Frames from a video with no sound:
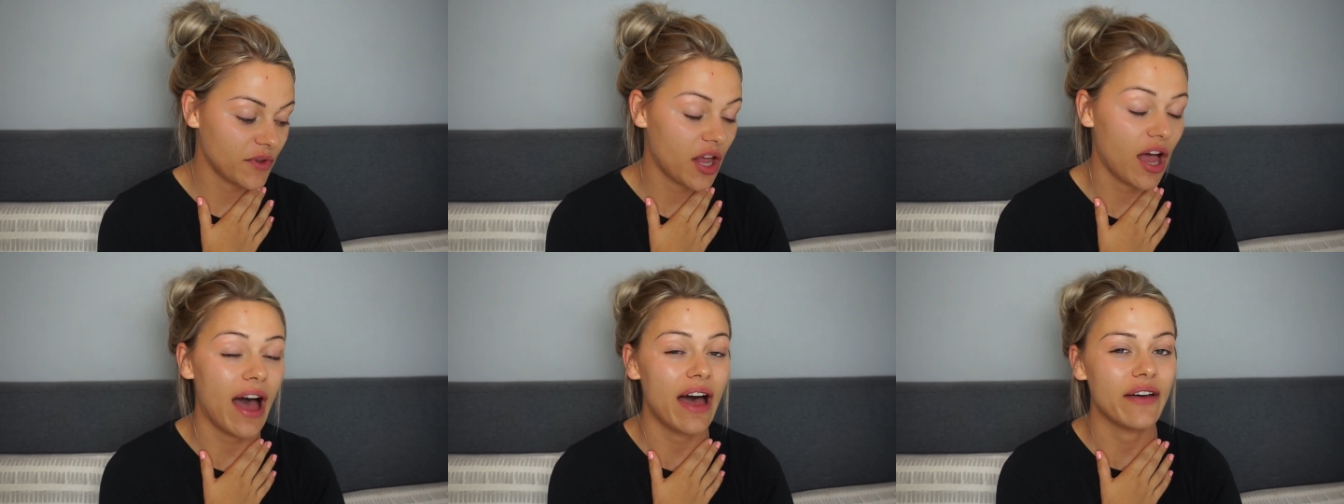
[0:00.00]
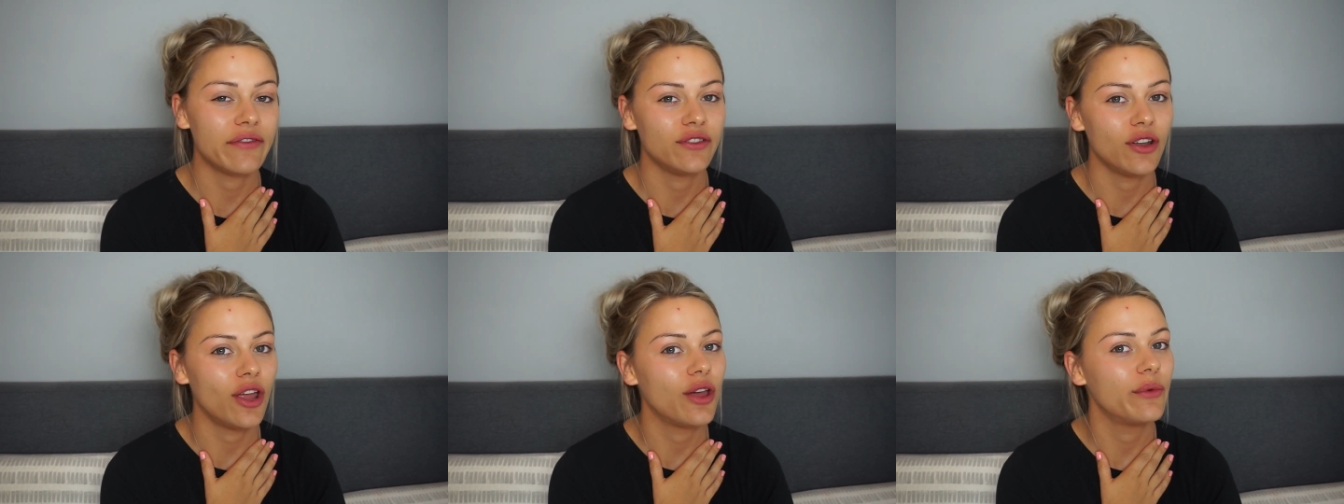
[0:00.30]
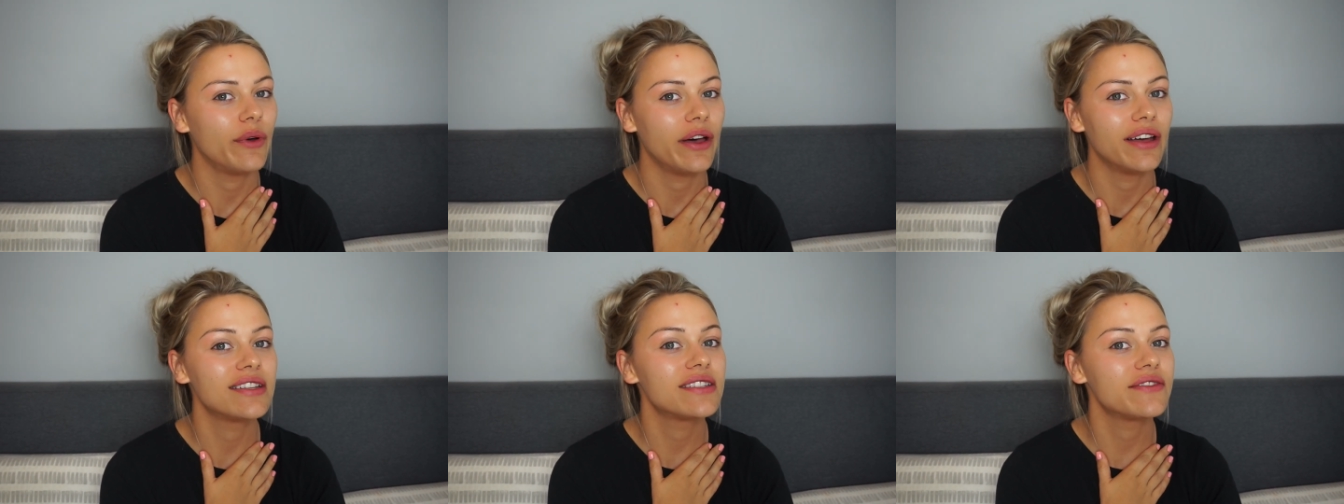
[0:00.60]
I have no
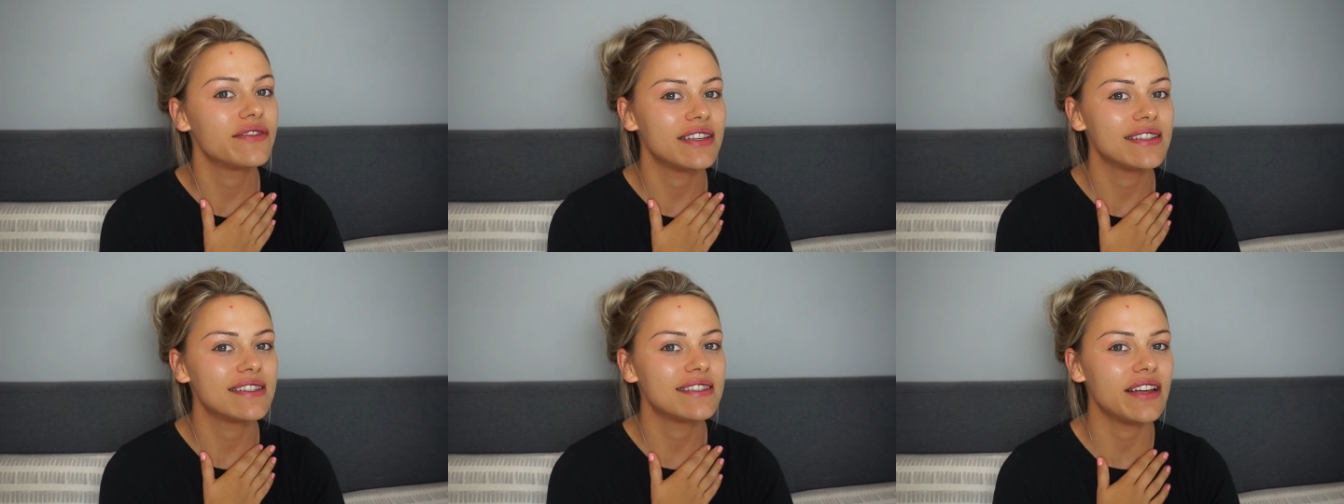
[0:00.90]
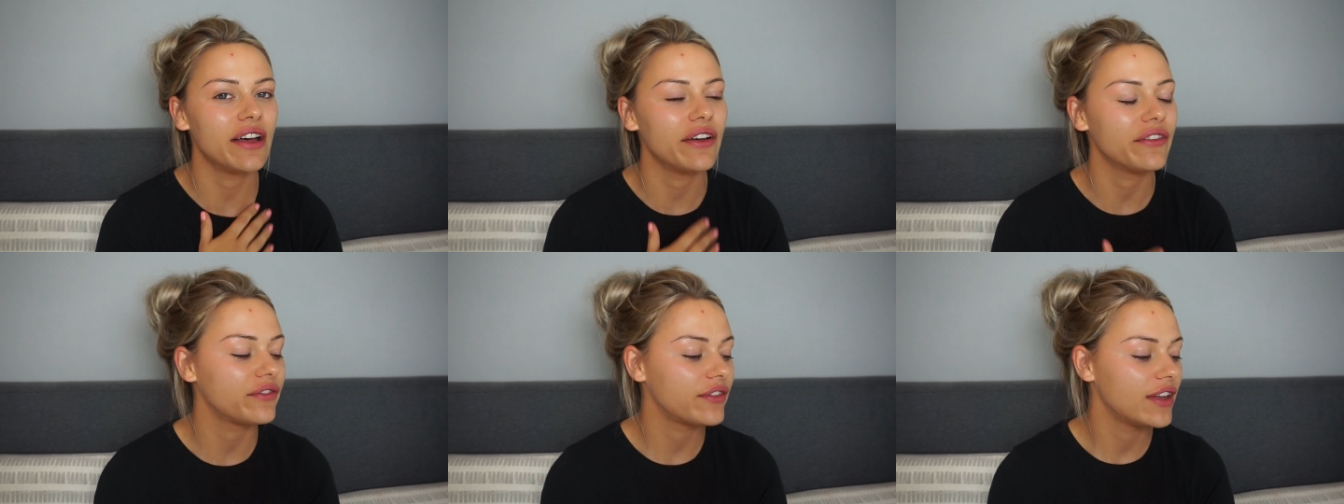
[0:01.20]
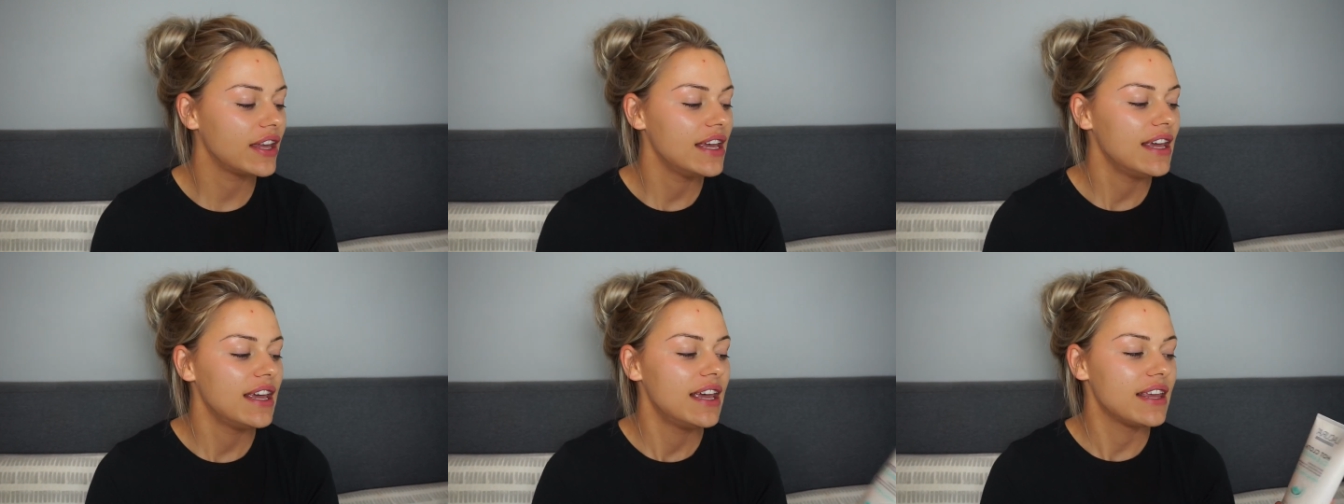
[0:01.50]
words for this stuff.
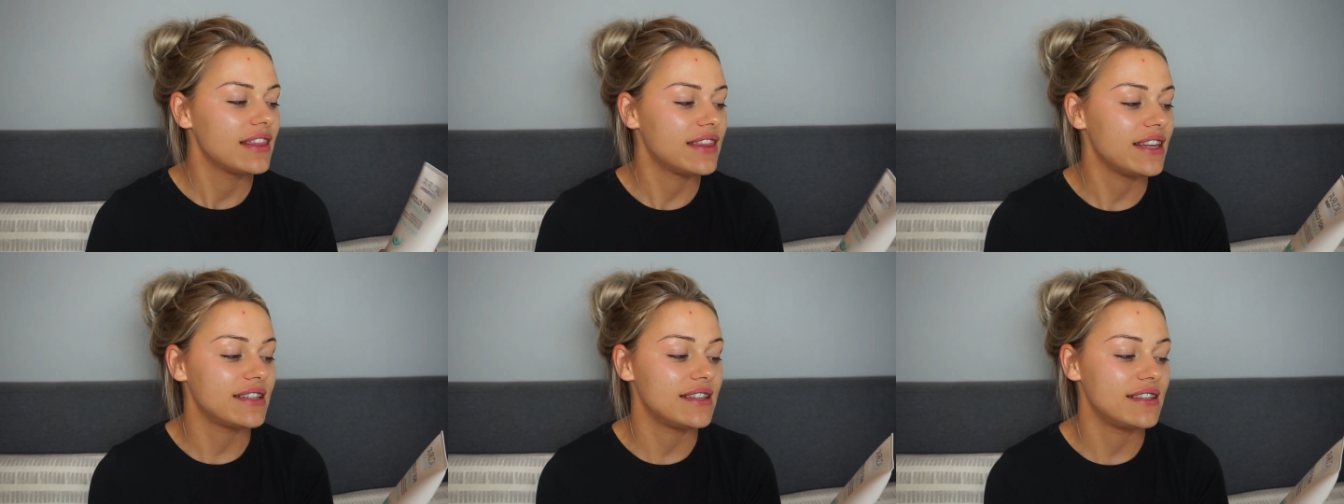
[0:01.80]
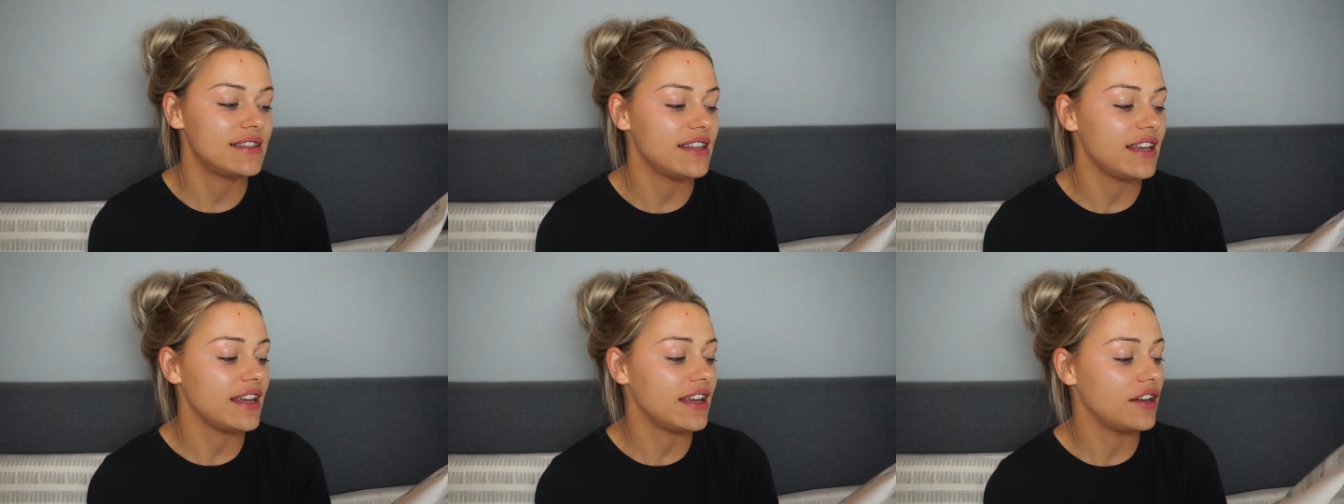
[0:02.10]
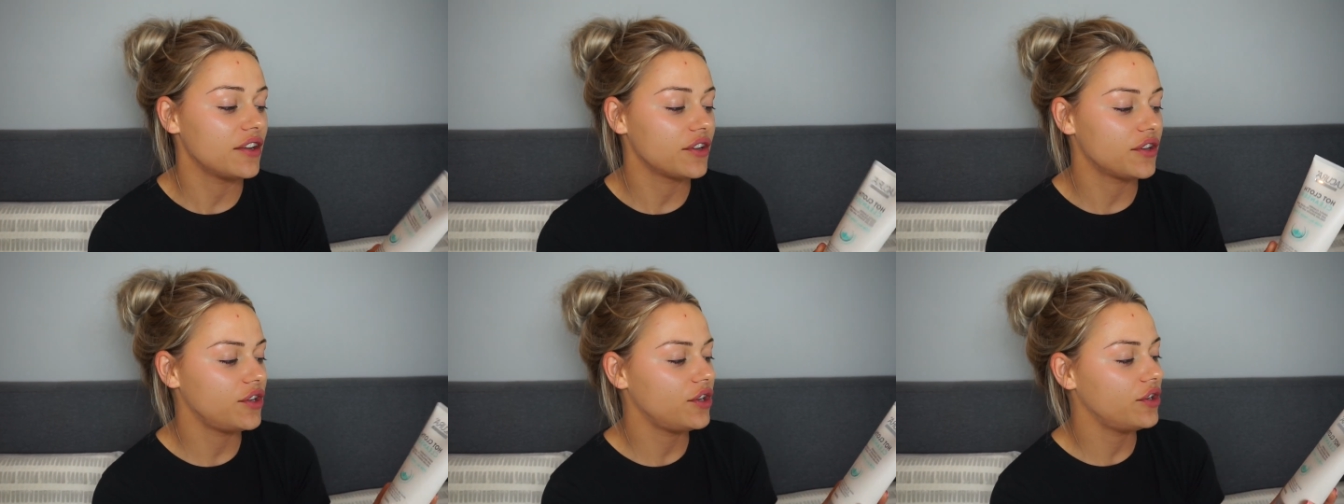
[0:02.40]
This is the
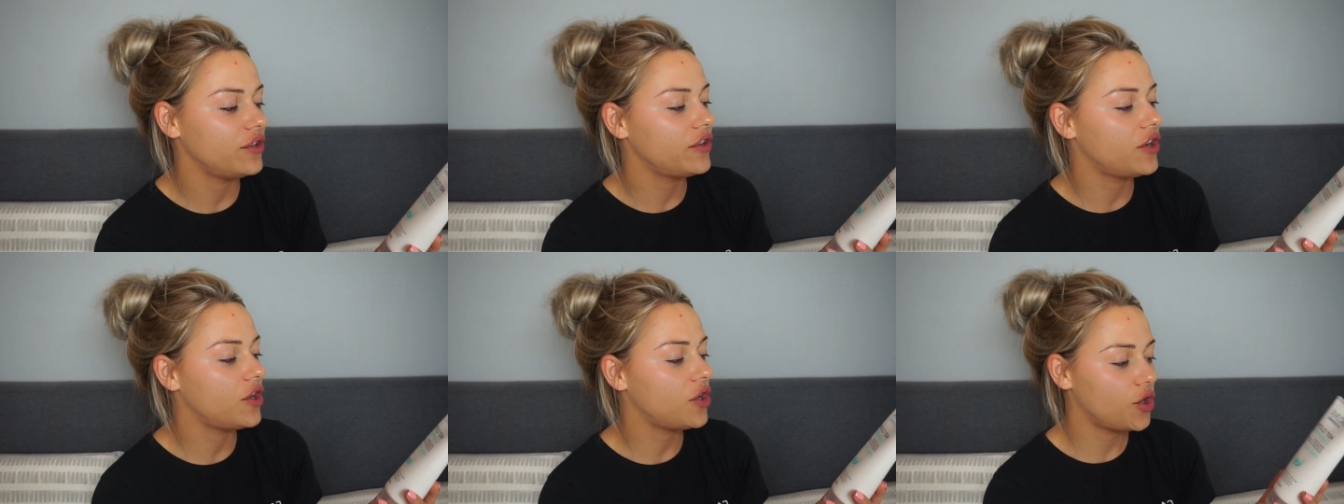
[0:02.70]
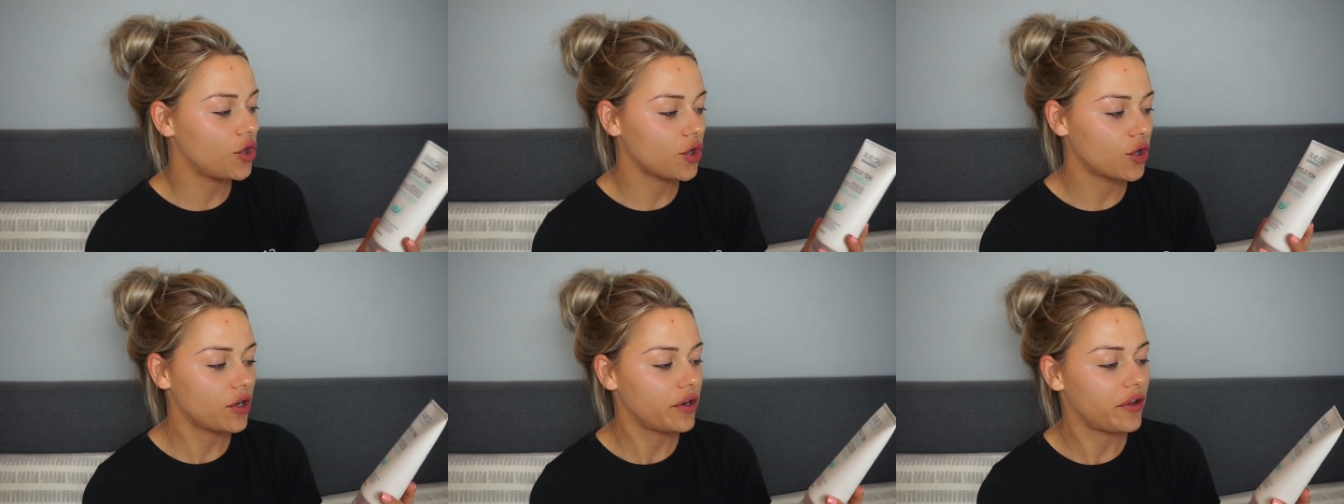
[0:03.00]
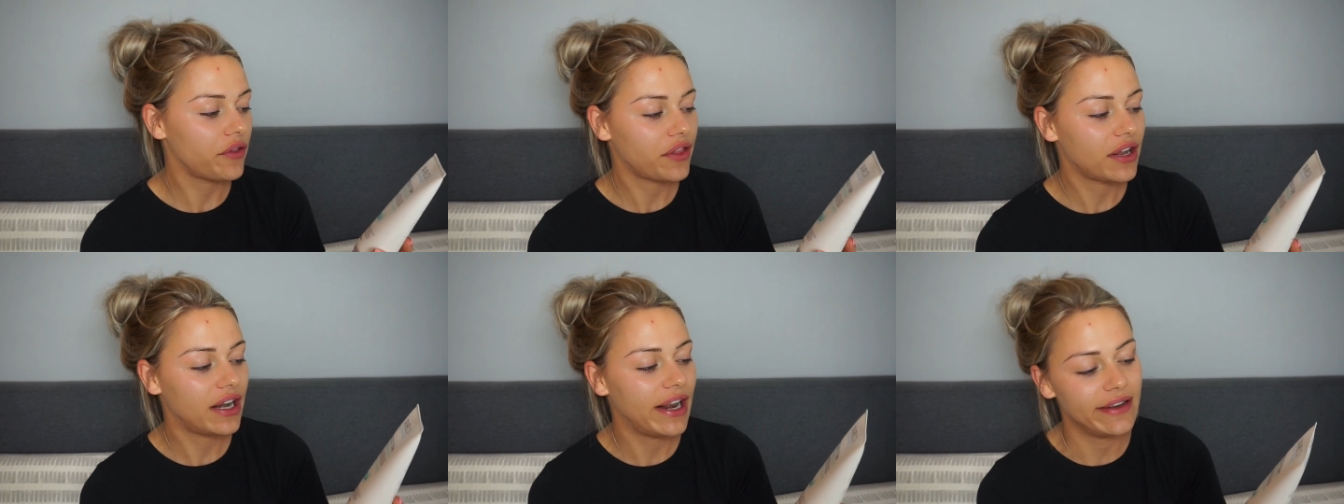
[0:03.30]
Lacura Hot
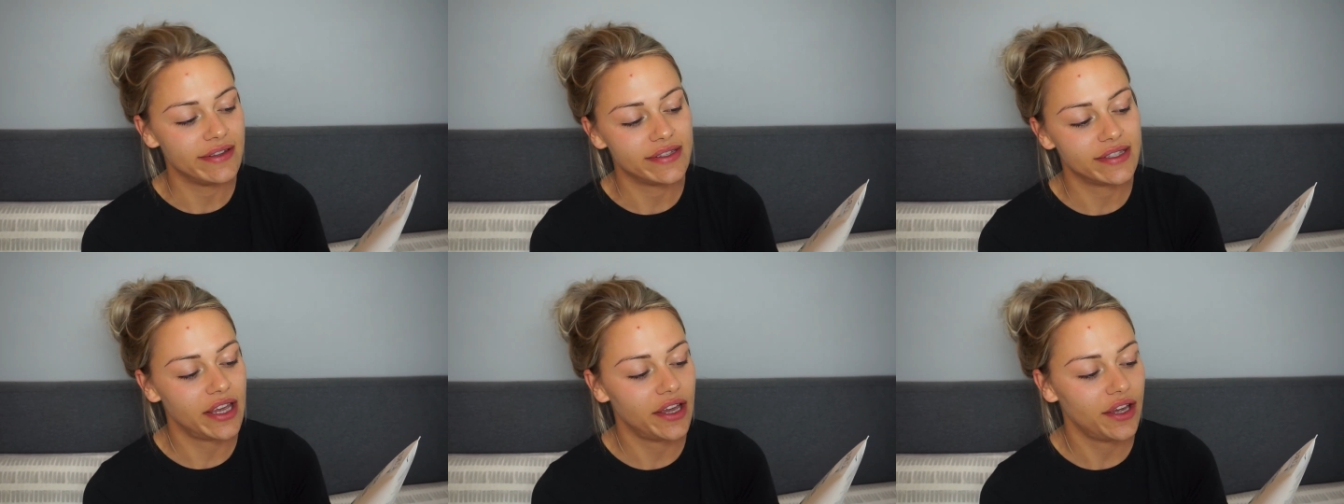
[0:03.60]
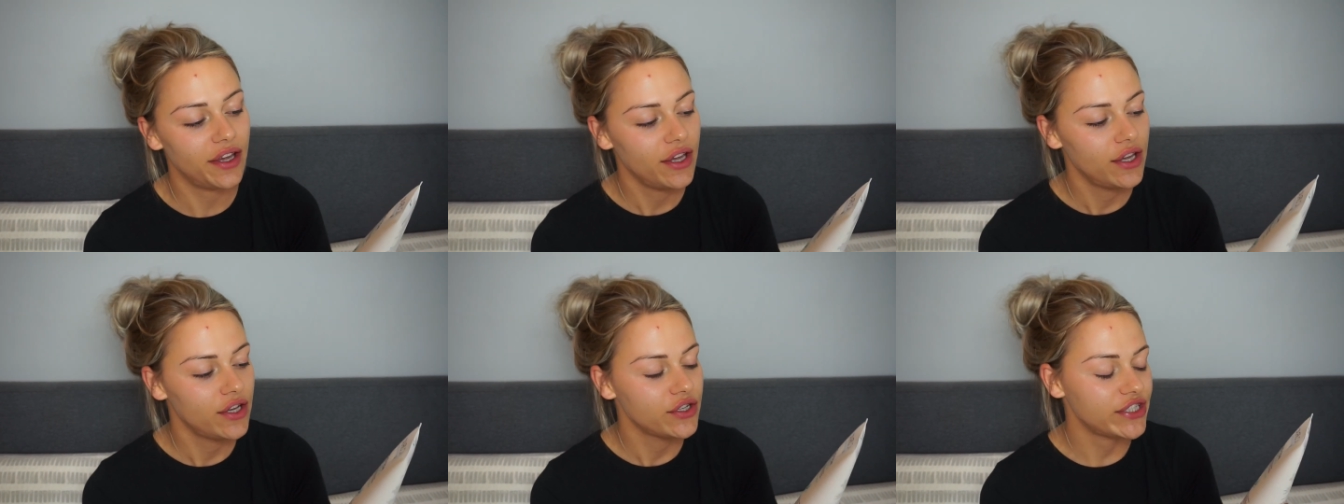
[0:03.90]
Cloth Cleanser.